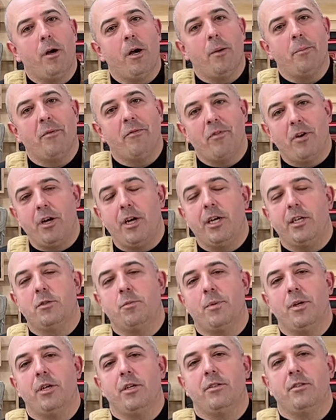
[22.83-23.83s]
I'm a very
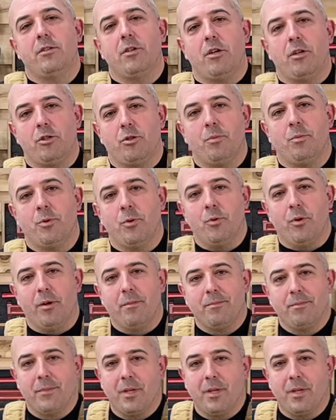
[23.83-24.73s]
experienced entrepreneur.